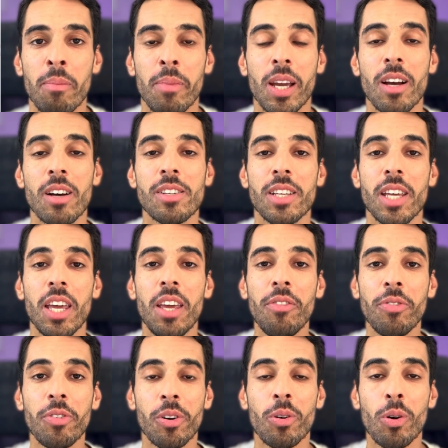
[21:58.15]
because
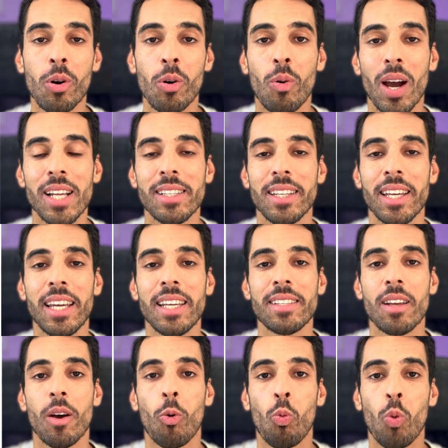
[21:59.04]
if your request
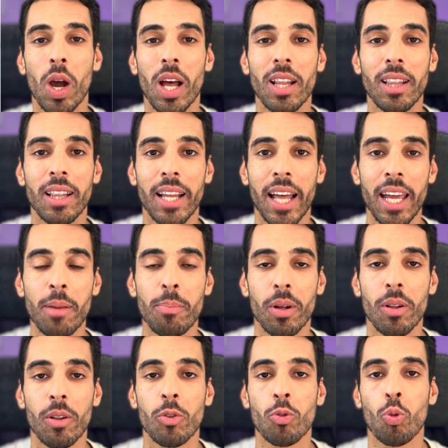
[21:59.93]
is well
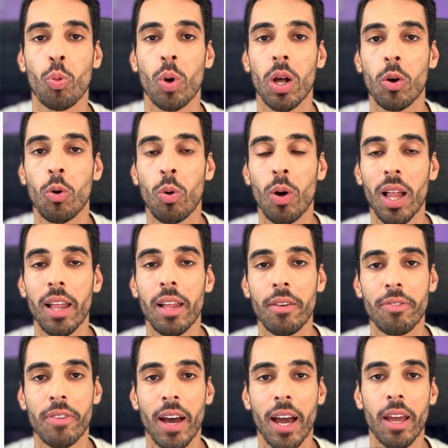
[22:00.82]
labeled, well
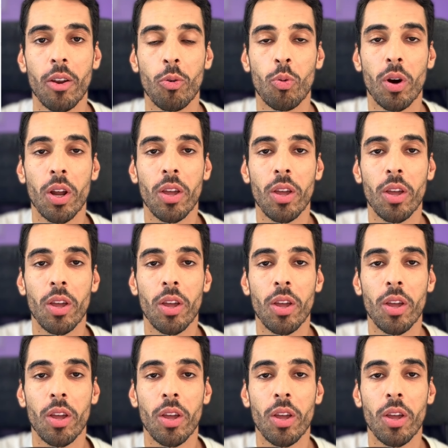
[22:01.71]
qualified,